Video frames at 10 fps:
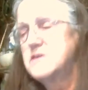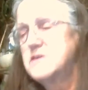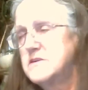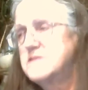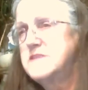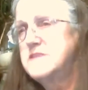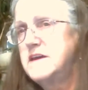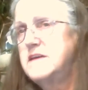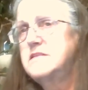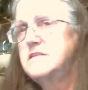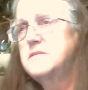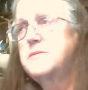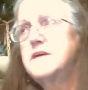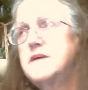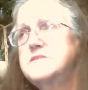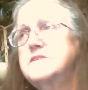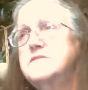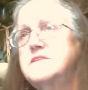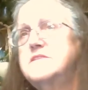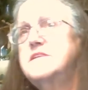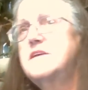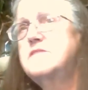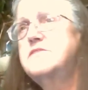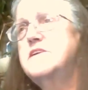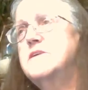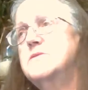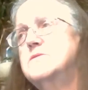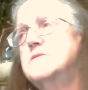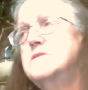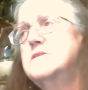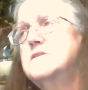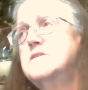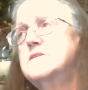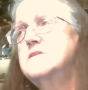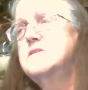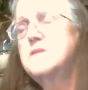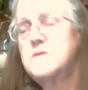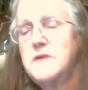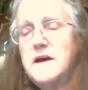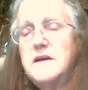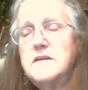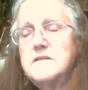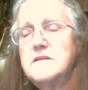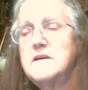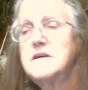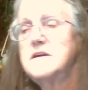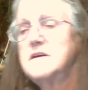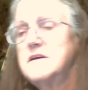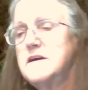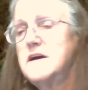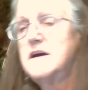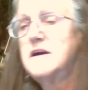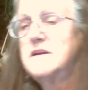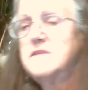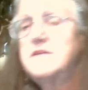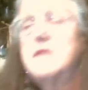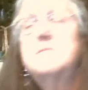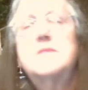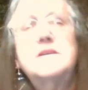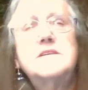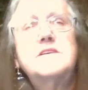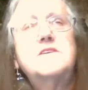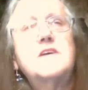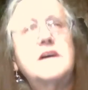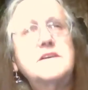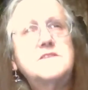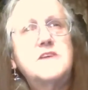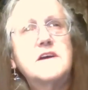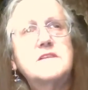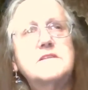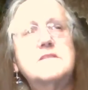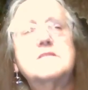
gonna see the positive that's there for you. Okay? I'll leave that. And please get your eyes checked.